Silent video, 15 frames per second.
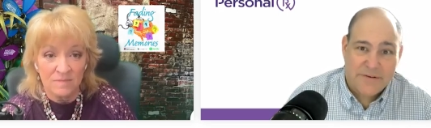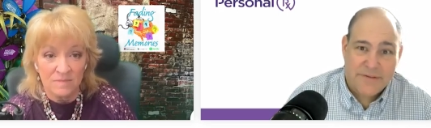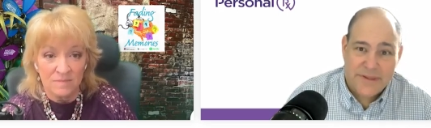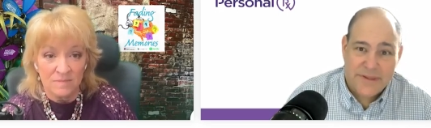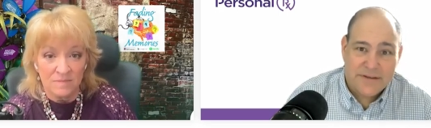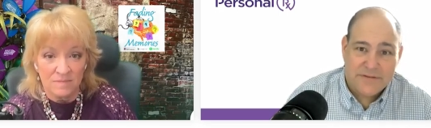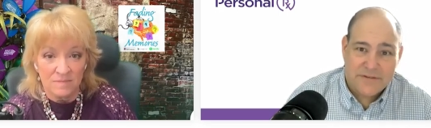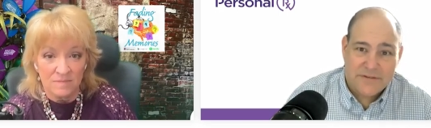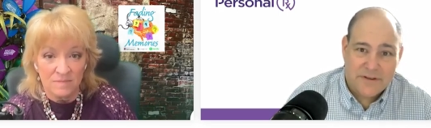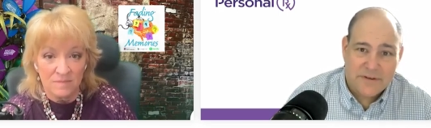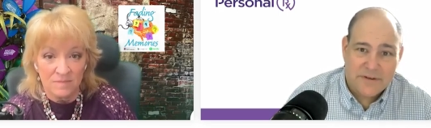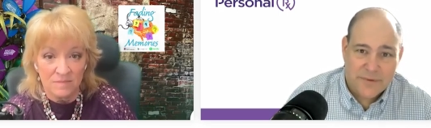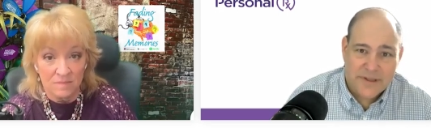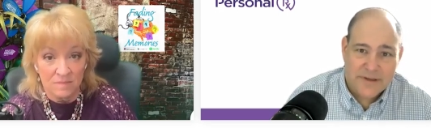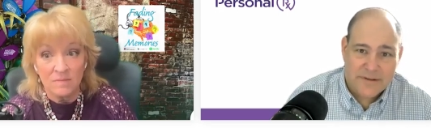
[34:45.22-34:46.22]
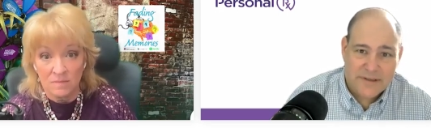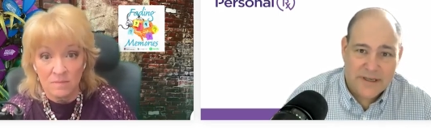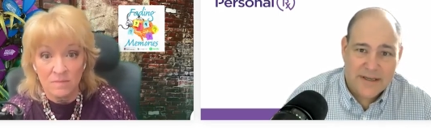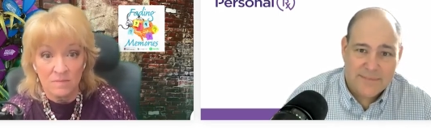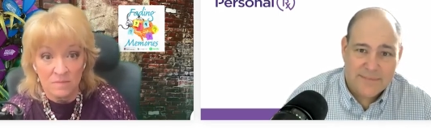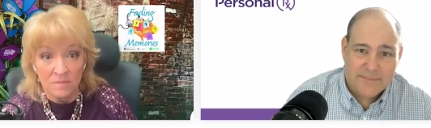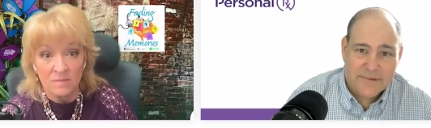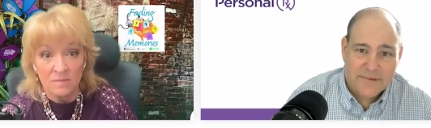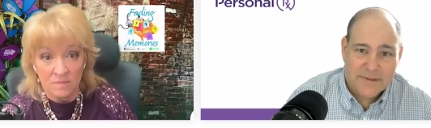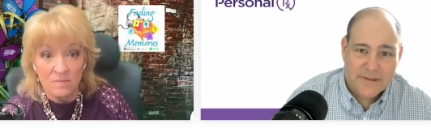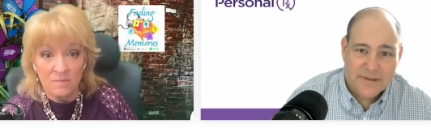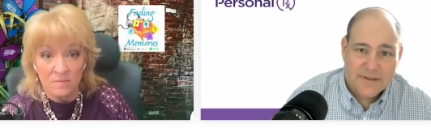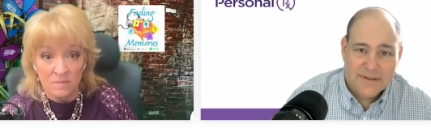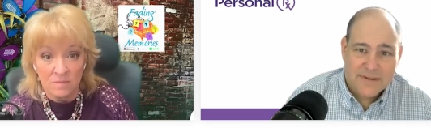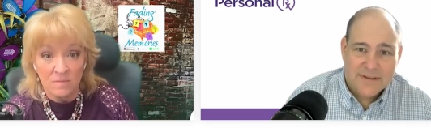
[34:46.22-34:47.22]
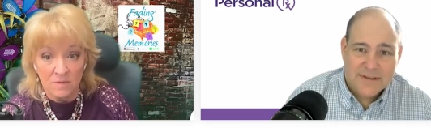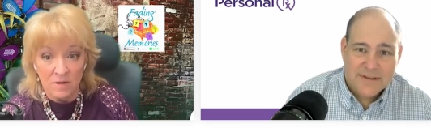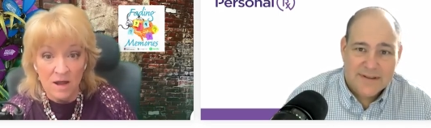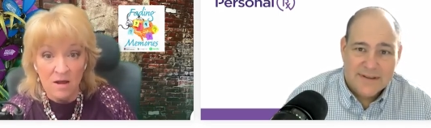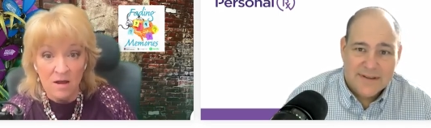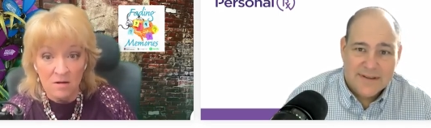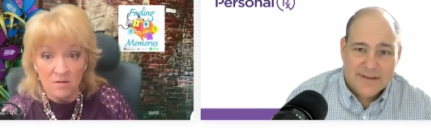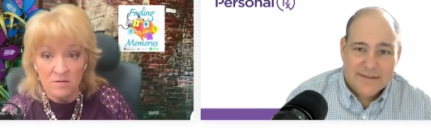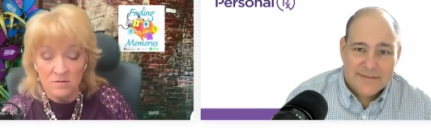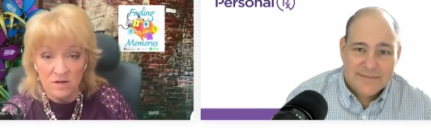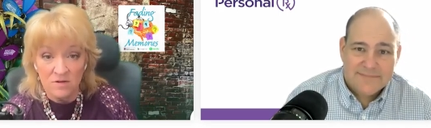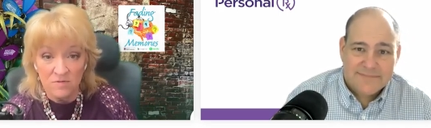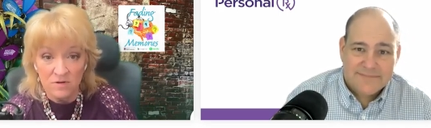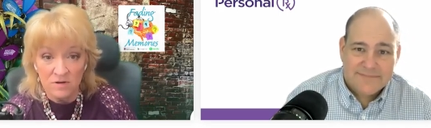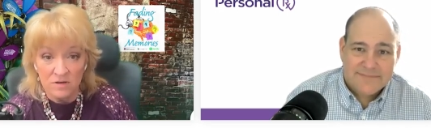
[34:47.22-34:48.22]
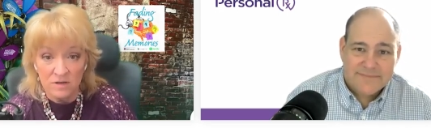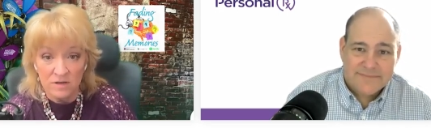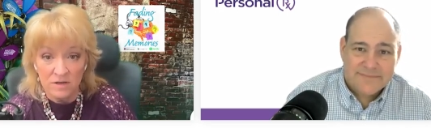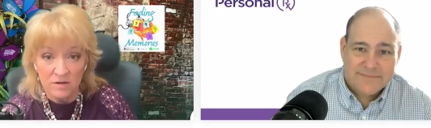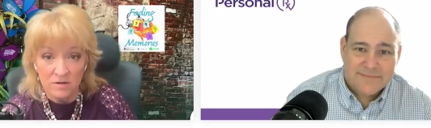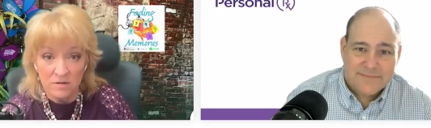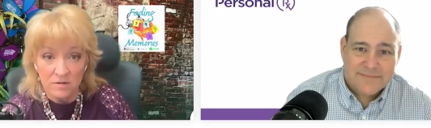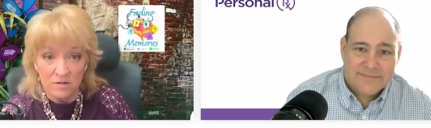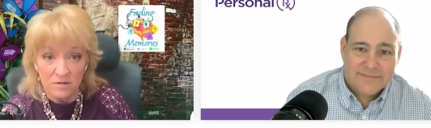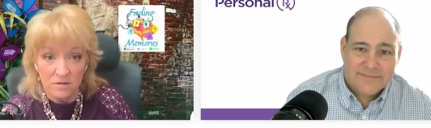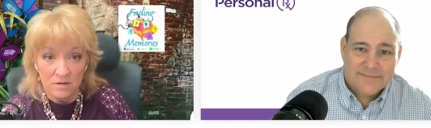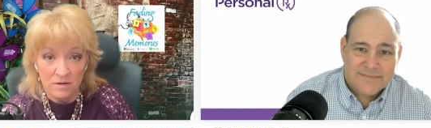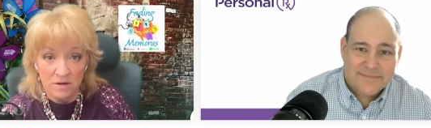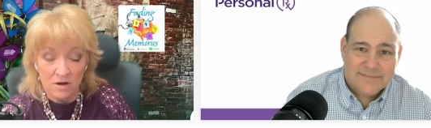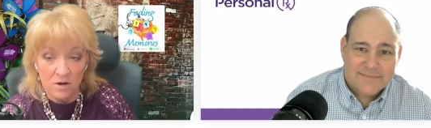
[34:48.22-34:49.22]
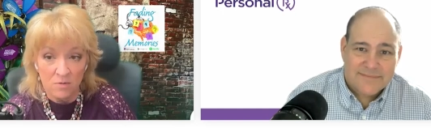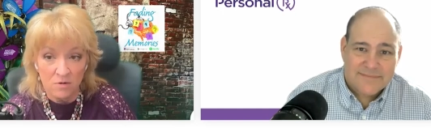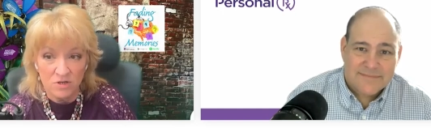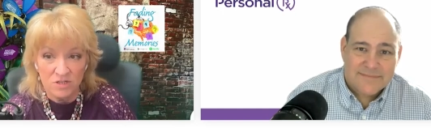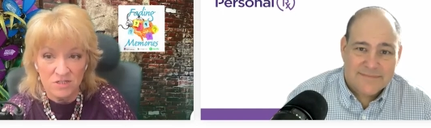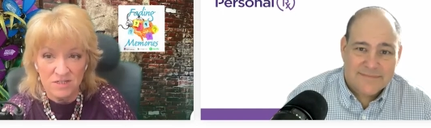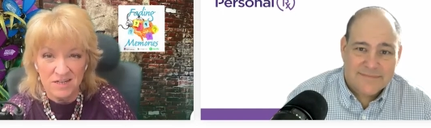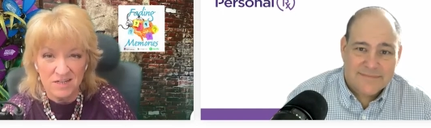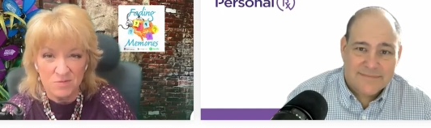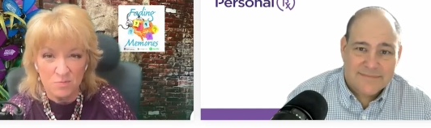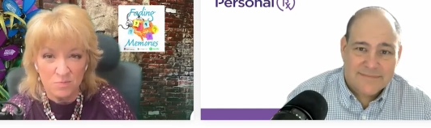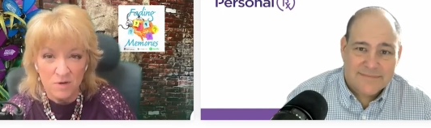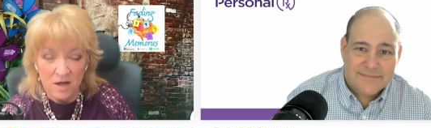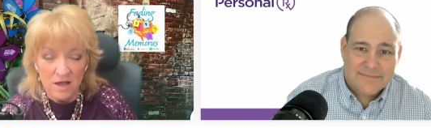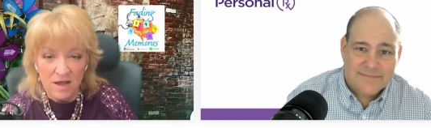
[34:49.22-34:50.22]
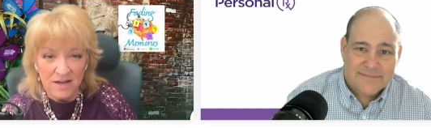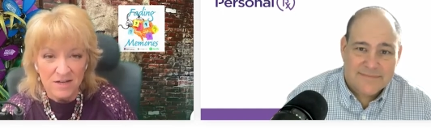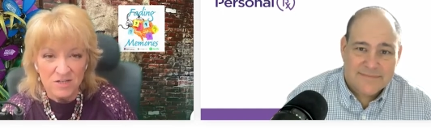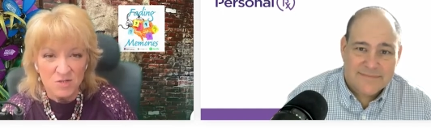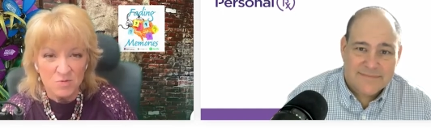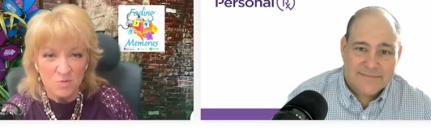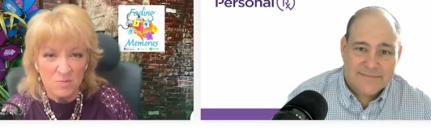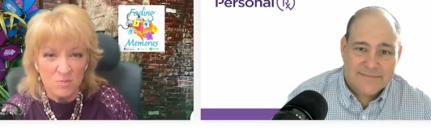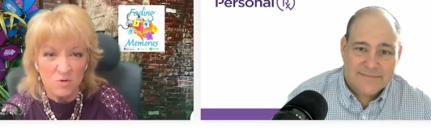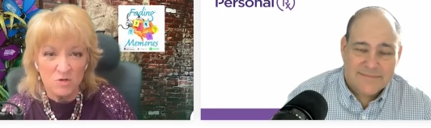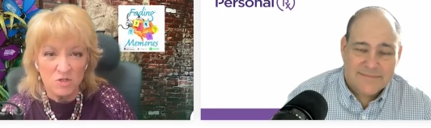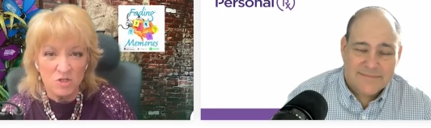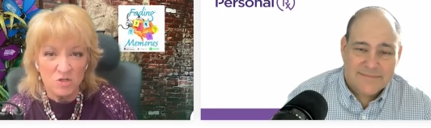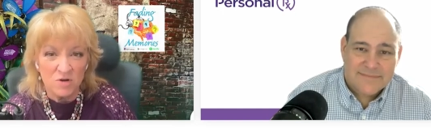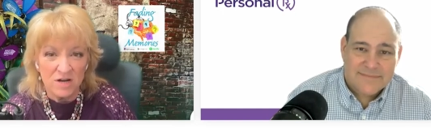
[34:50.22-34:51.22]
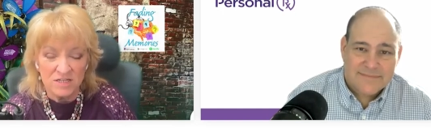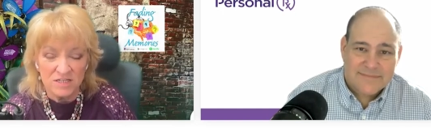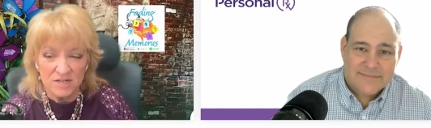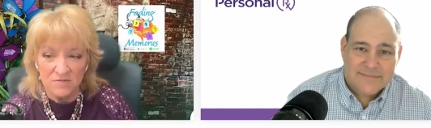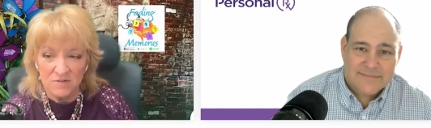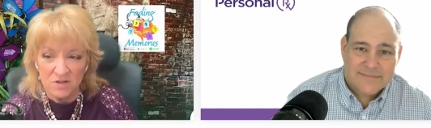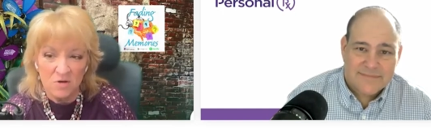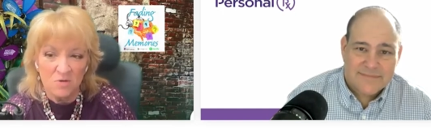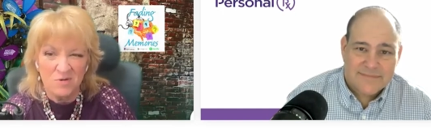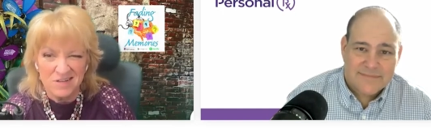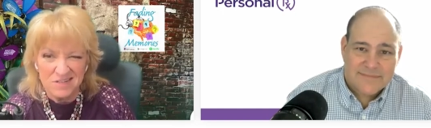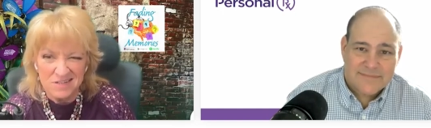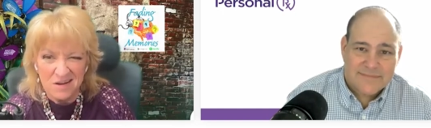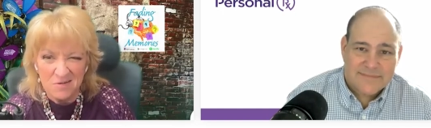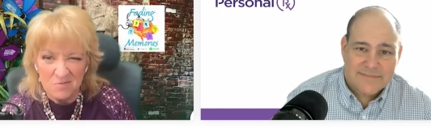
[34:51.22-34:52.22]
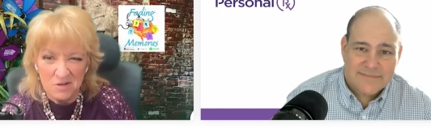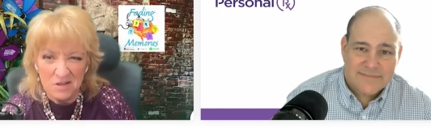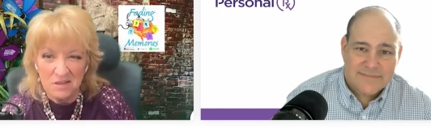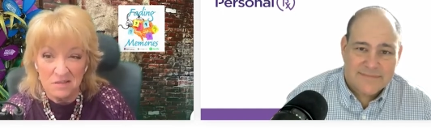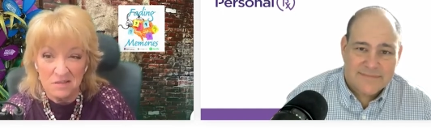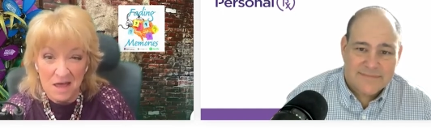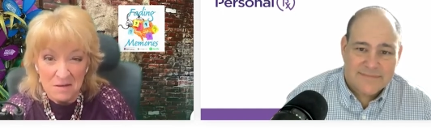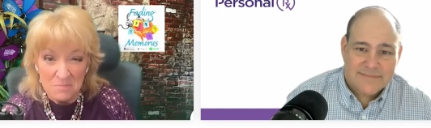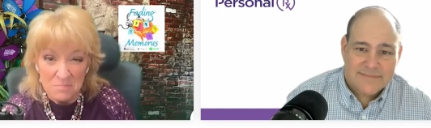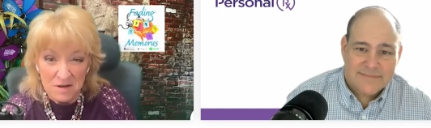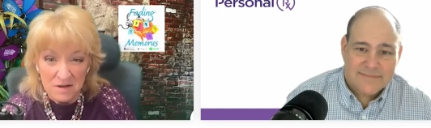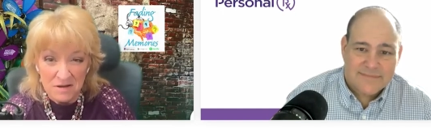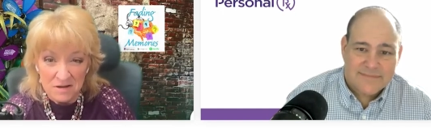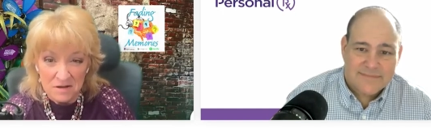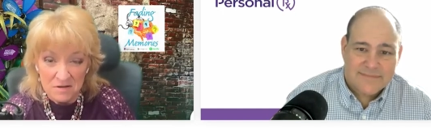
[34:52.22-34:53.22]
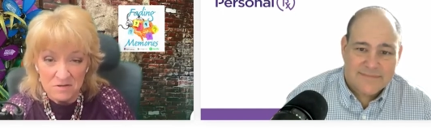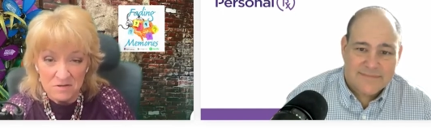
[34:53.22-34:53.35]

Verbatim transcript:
Speaker 1: things to do with their time?
Speaker 2: Yeah, definitely. You know, we're just it's it's just one more stress, even though it's not really that big a deal.